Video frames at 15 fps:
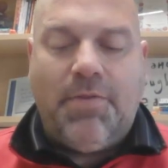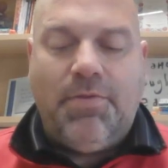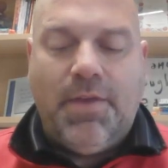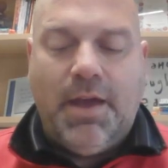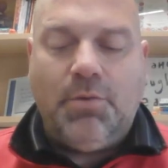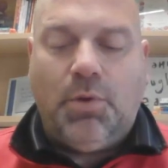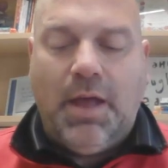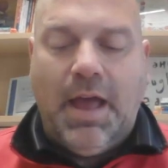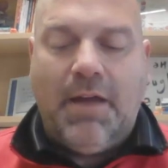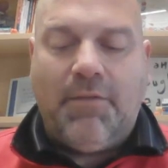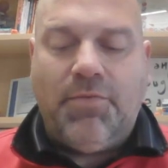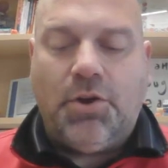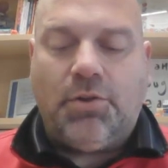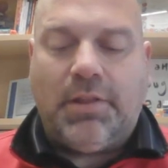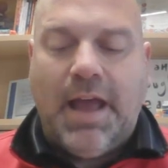and then will
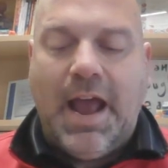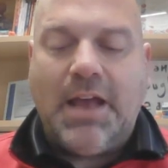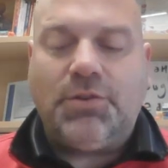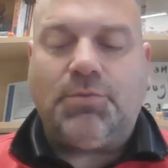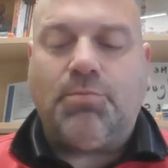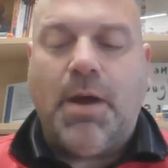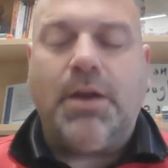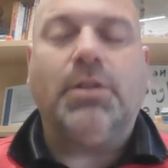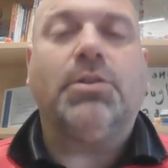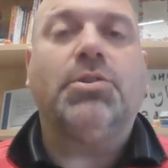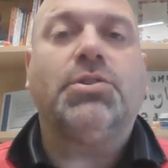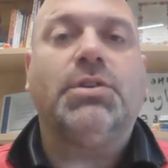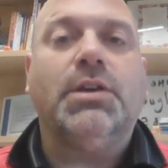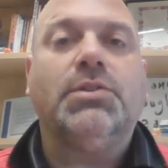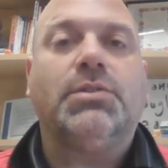have their last regular
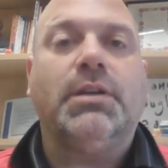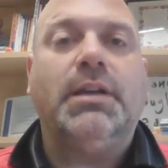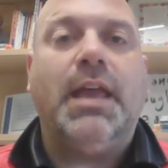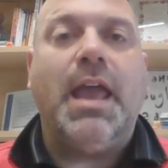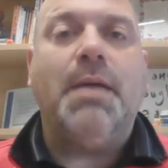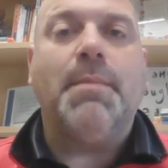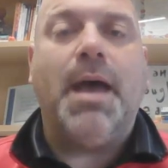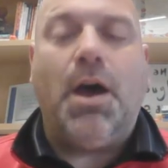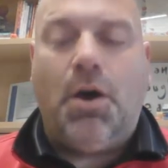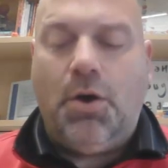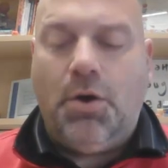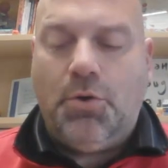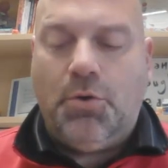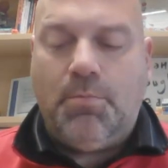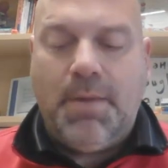season game at
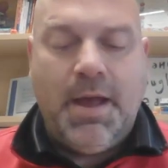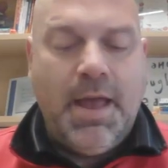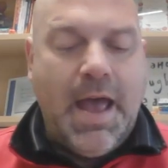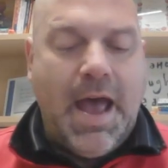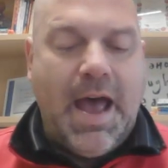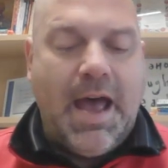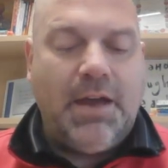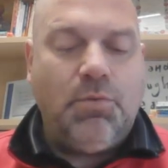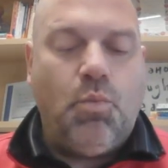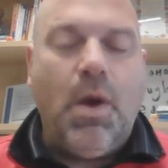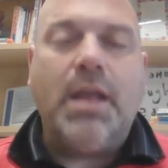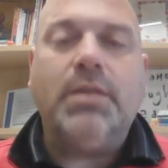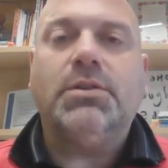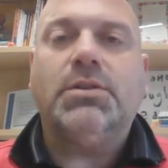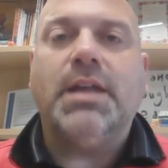home on
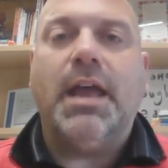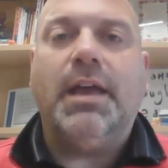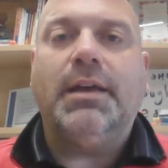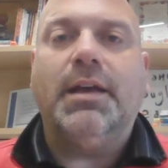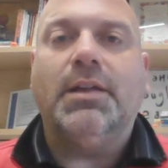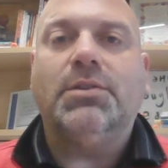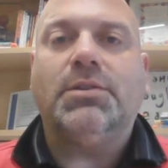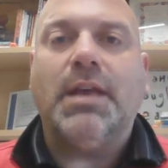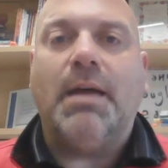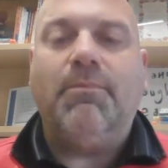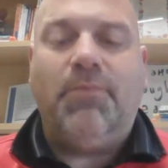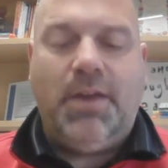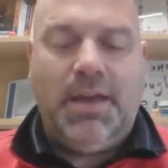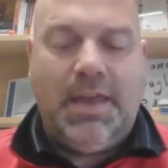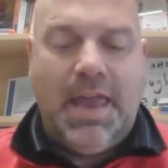Wednesday against
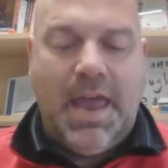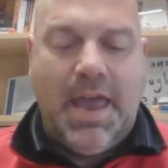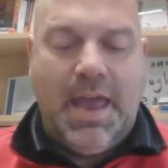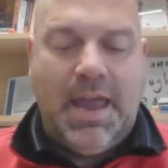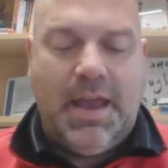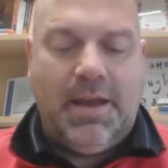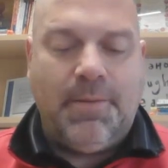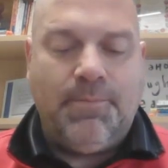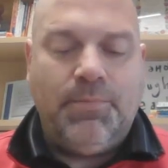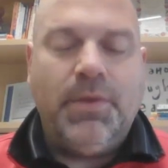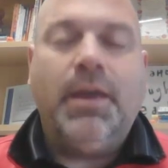MVK.